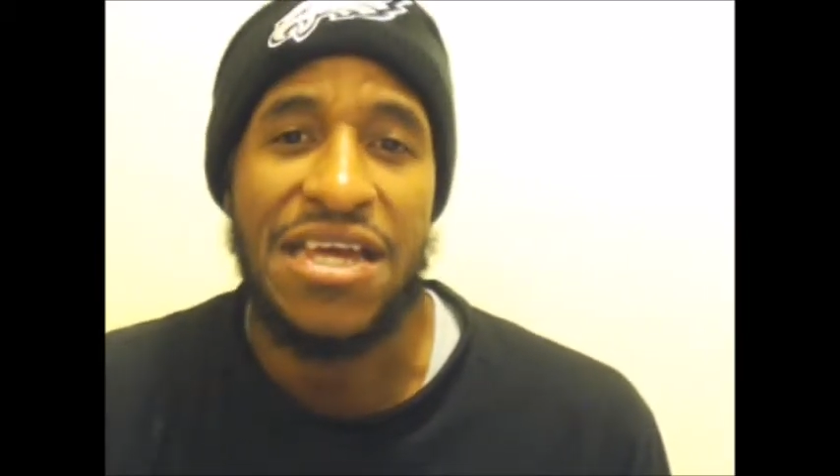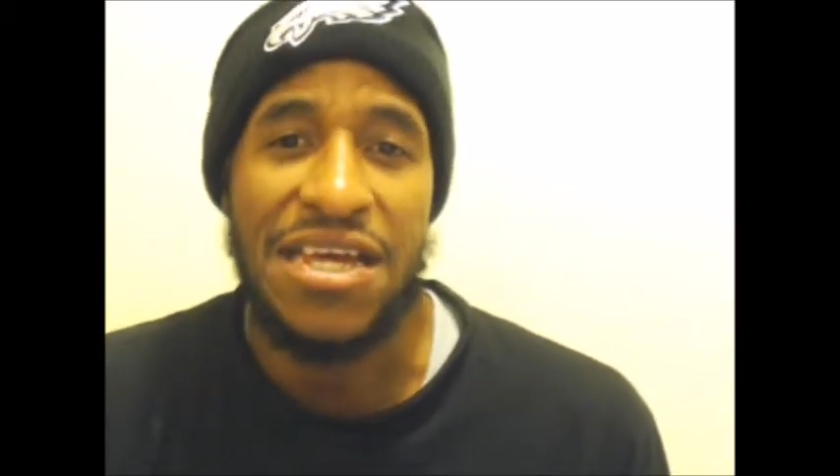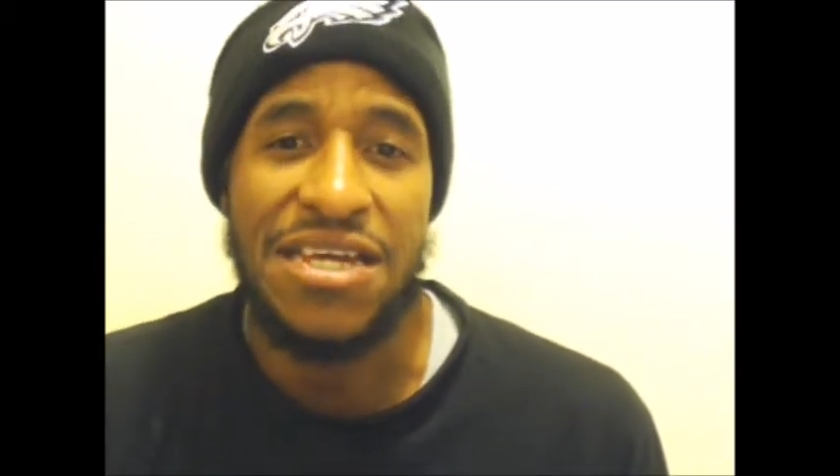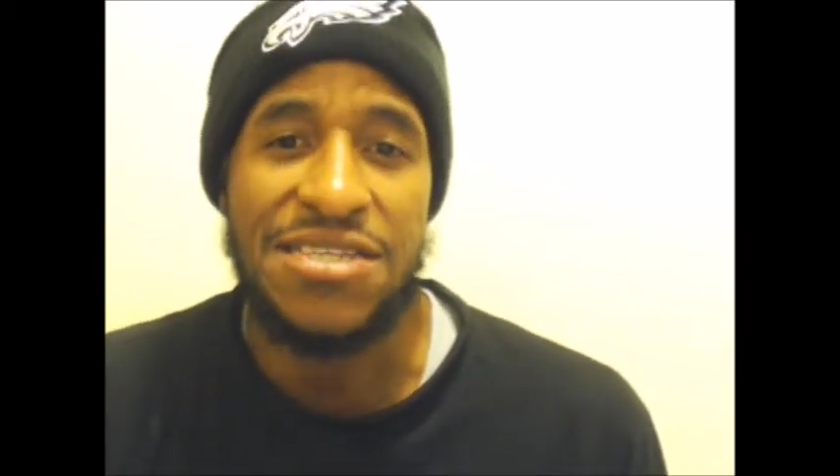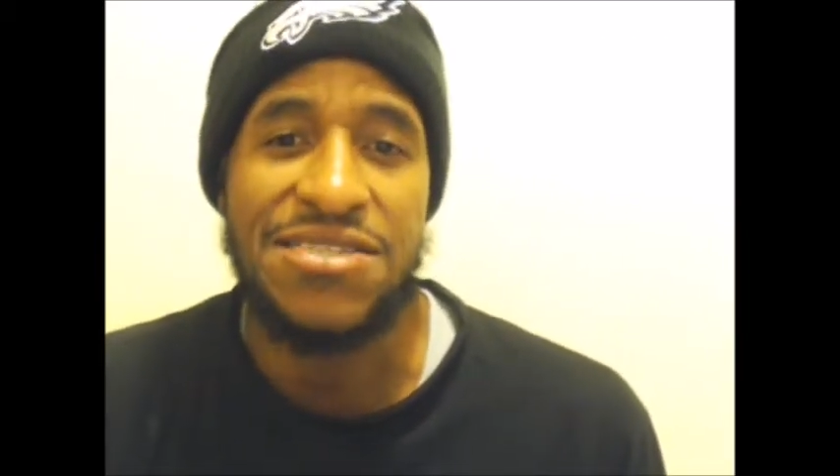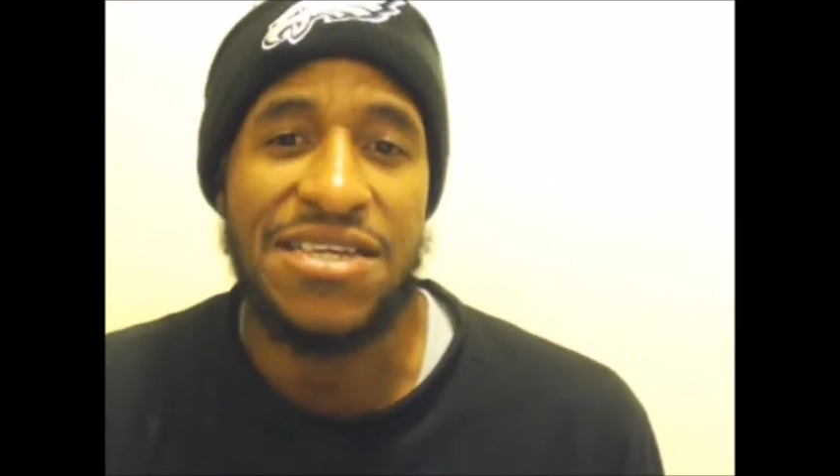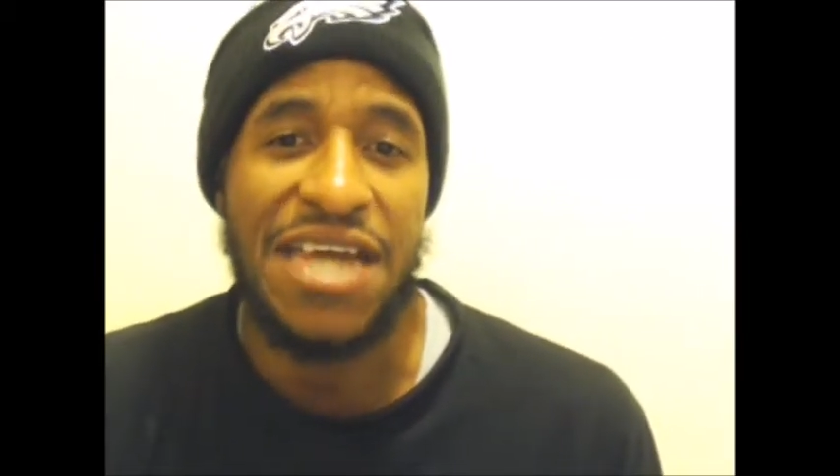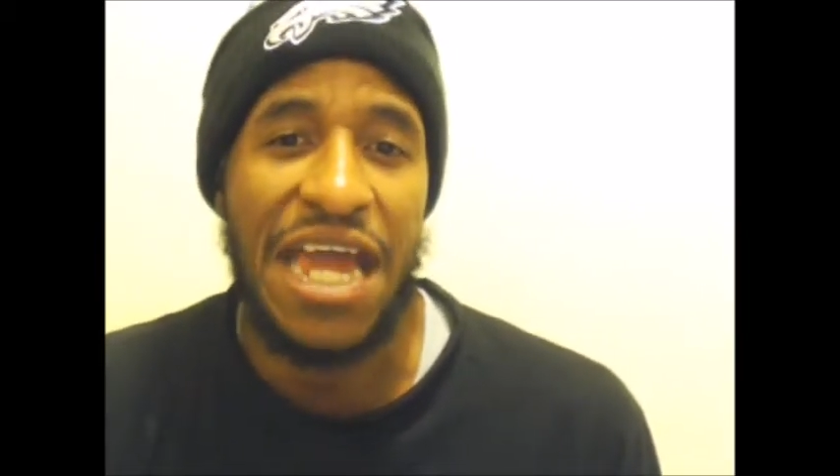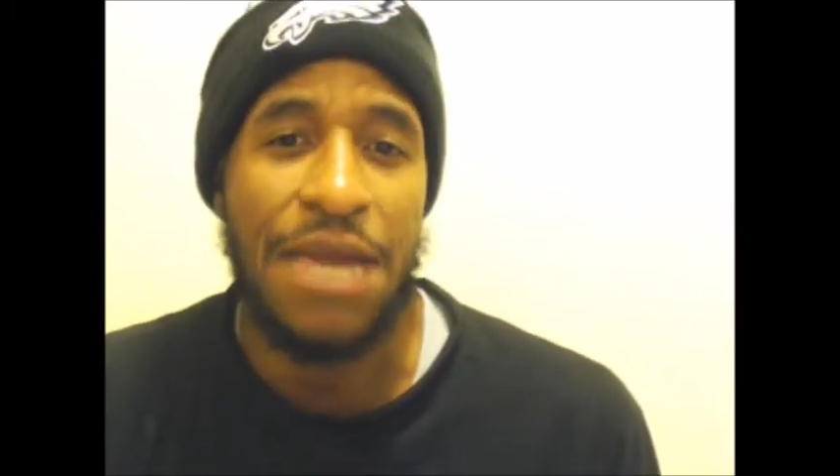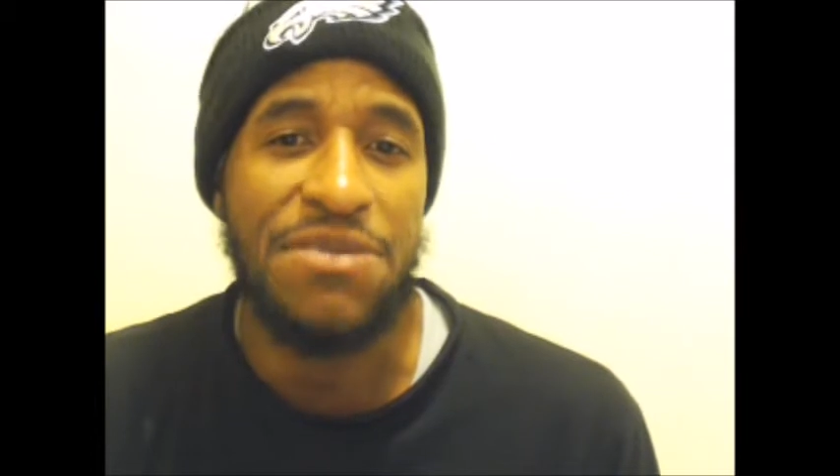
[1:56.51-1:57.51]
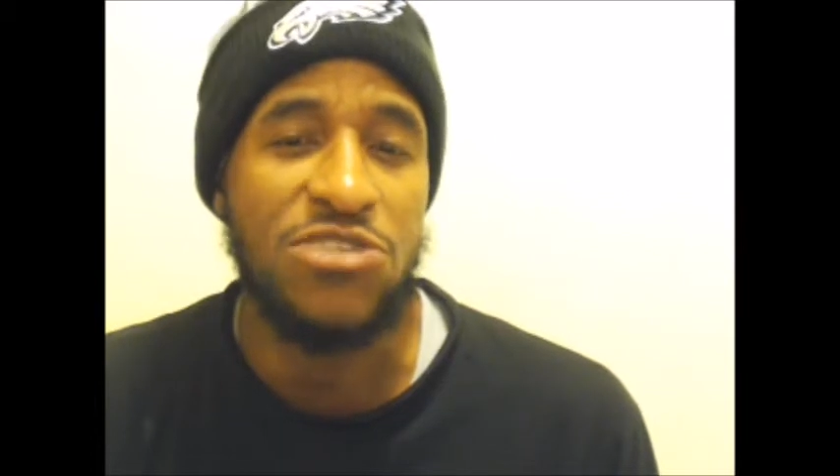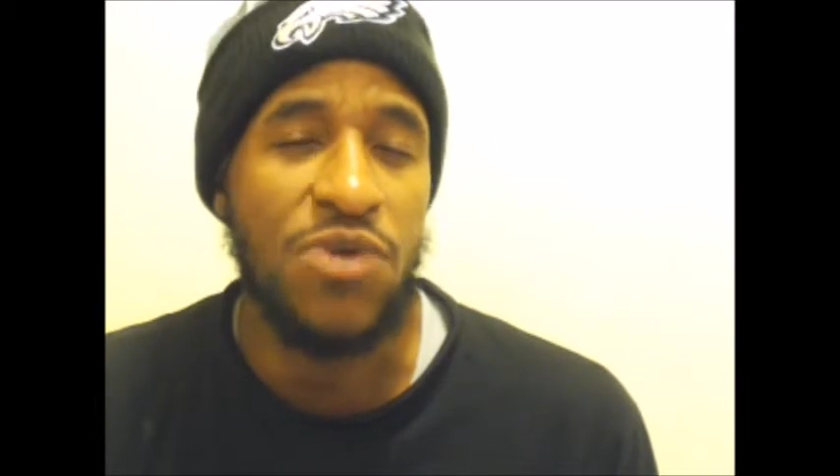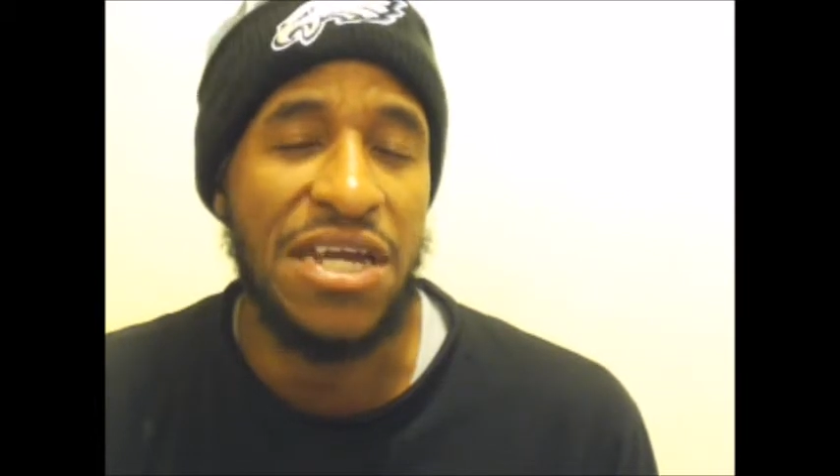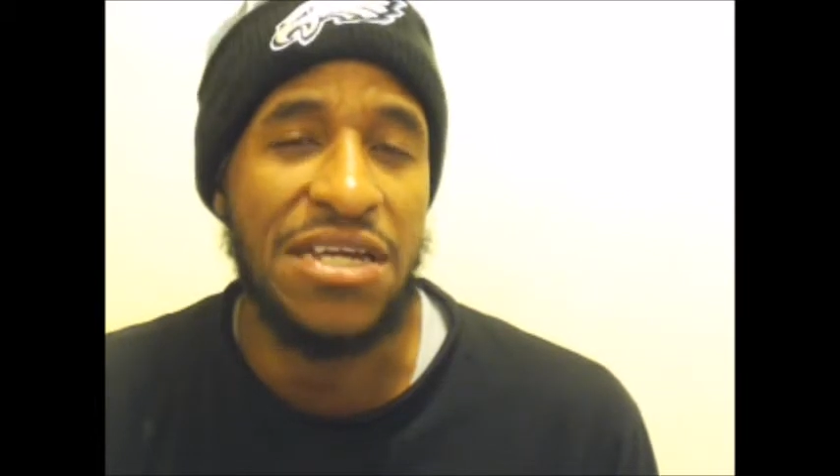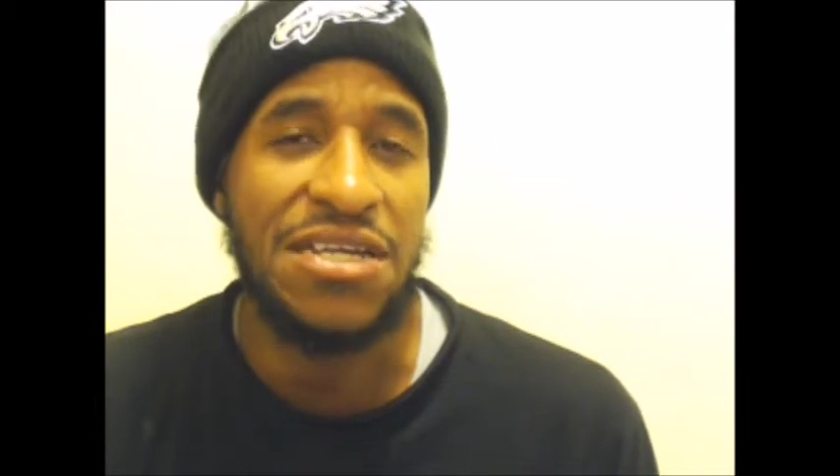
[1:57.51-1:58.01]
is the game
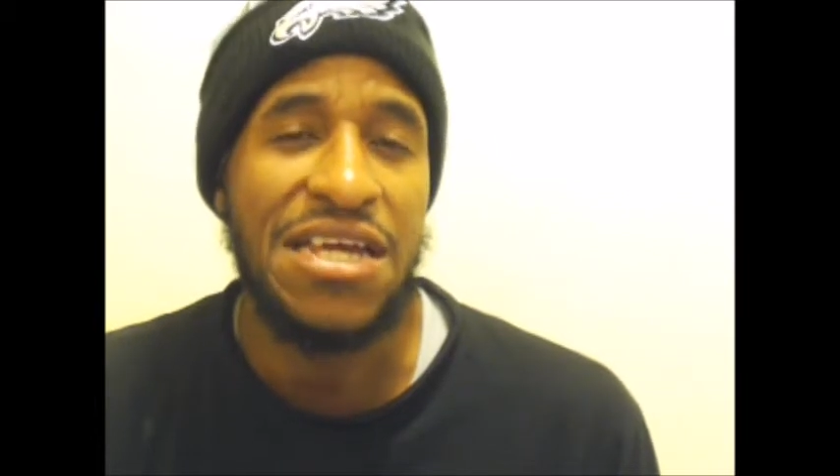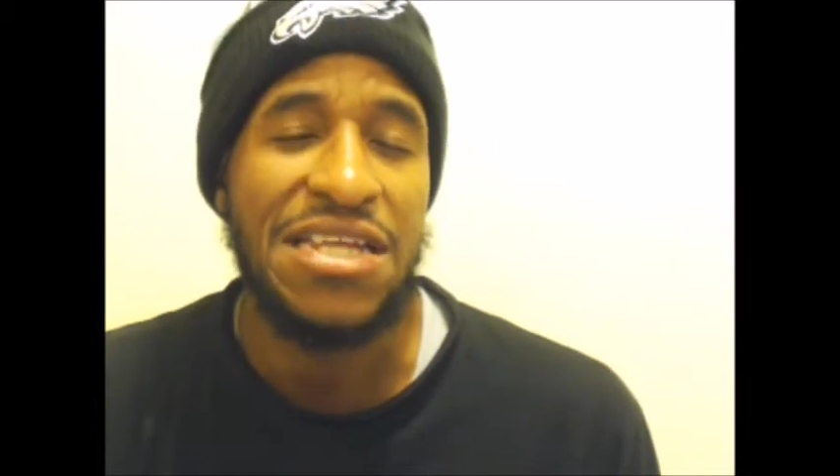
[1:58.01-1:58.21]
between